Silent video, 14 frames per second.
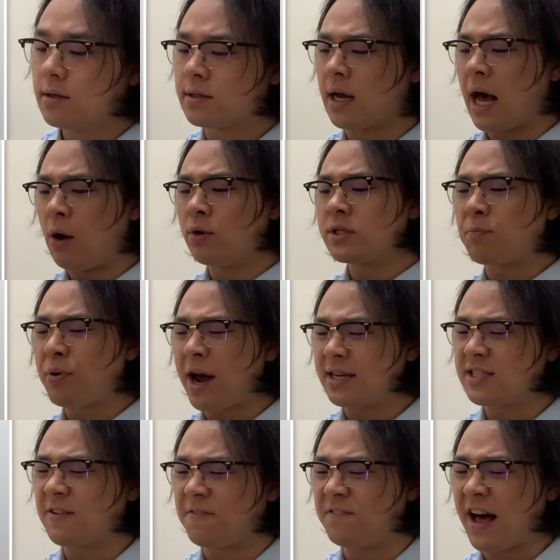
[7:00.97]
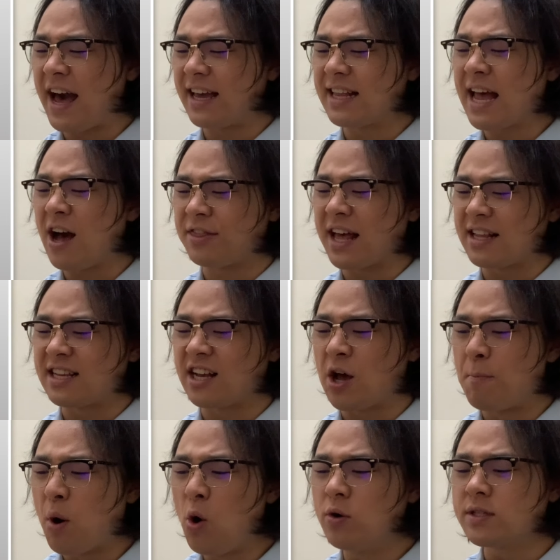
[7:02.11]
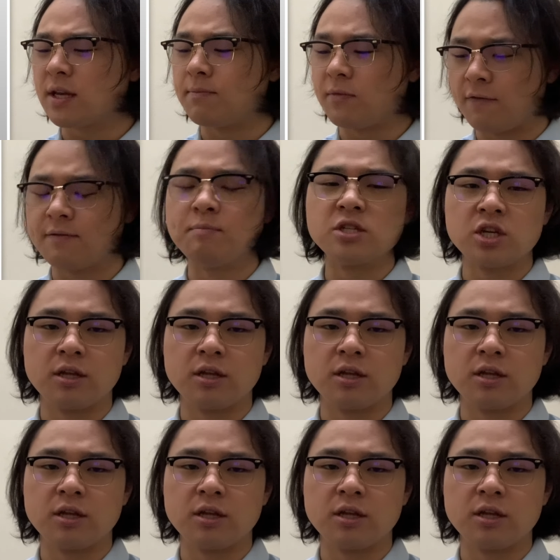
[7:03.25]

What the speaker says: So I was surprised to find out that the composer of Mission